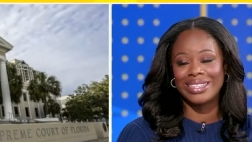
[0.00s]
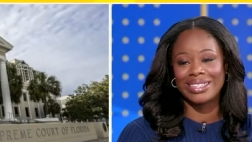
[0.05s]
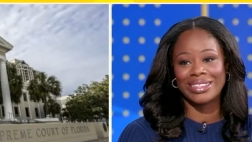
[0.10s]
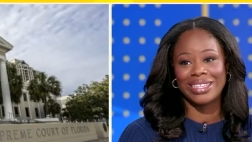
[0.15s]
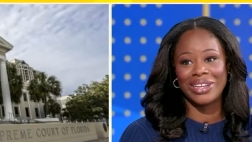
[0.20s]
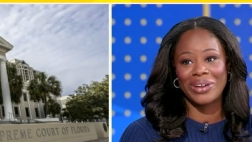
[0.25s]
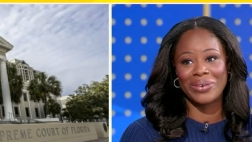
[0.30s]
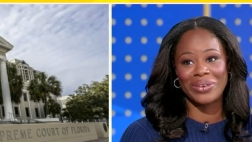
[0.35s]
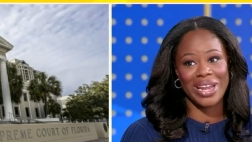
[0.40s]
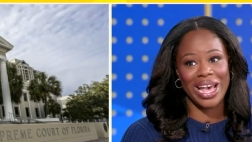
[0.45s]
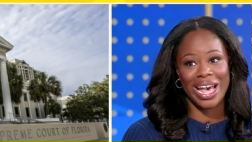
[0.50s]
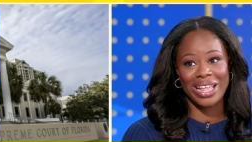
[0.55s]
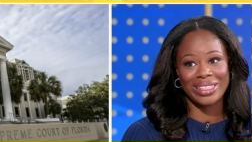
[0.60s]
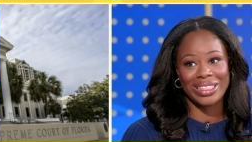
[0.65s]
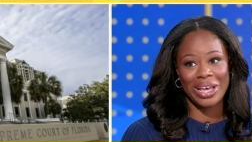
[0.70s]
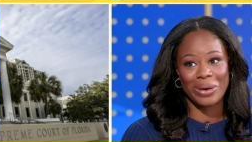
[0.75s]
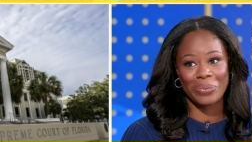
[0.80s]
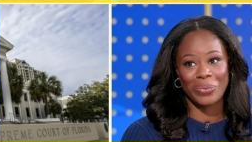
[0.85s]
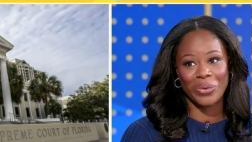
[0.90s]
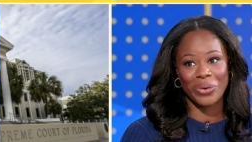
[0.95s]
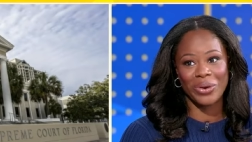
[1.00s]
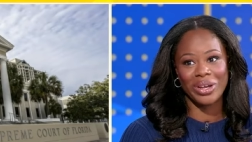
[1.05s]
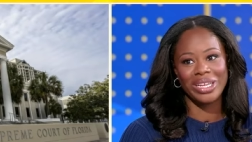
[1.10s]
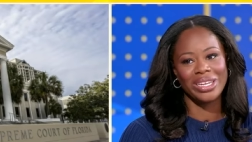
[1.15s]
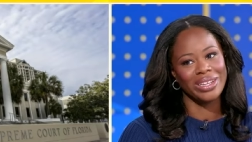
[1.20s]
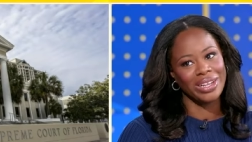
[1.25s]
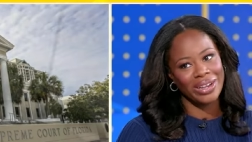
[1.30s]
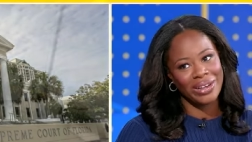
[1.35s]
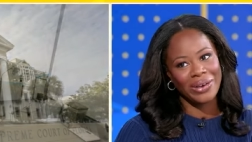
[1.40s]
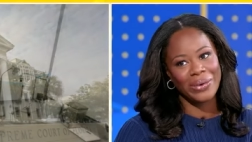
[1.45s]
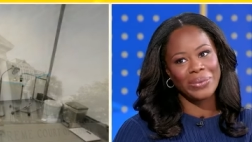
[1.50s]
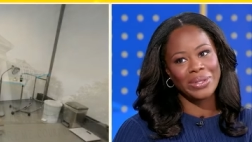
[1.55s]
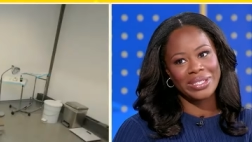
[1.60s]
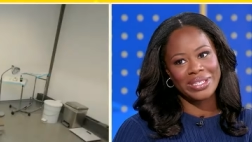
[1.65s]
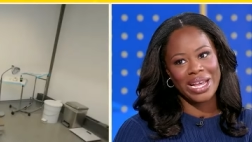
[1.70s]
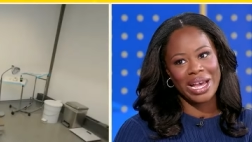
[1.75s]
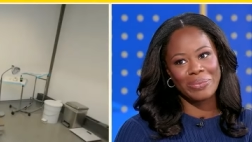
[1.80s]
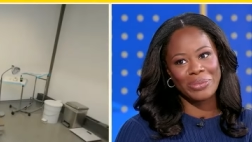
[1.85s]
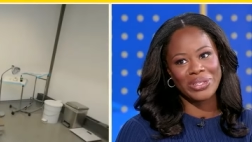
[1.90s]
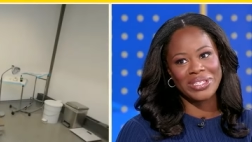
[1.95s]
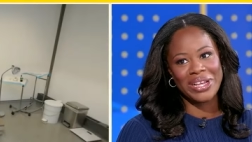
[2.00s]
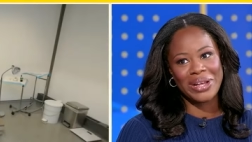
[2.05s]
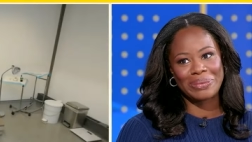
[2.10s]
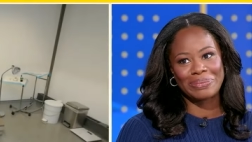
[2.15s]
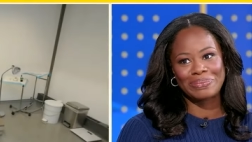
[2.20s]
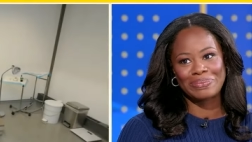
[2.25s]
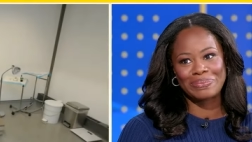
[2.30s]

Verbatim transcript: that they are not that worried. Only time will tell.